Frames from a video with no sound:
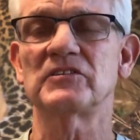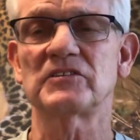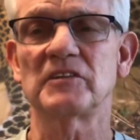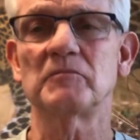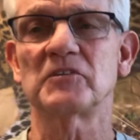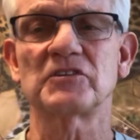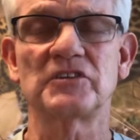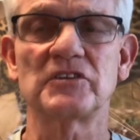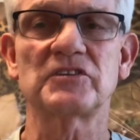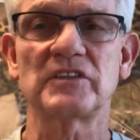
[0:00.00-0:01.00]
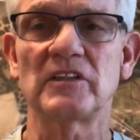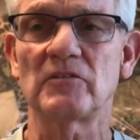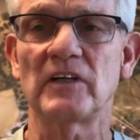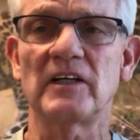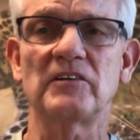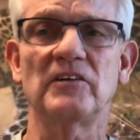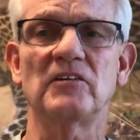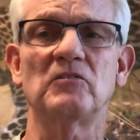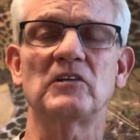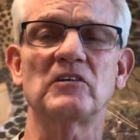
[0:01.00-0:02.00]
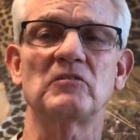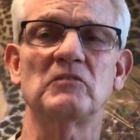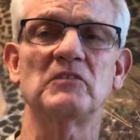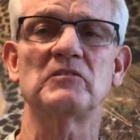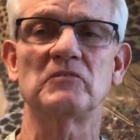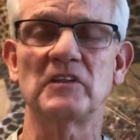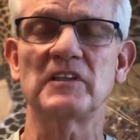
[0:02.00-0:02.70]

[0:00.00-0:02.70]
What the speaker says: some are just sitting around, wondering when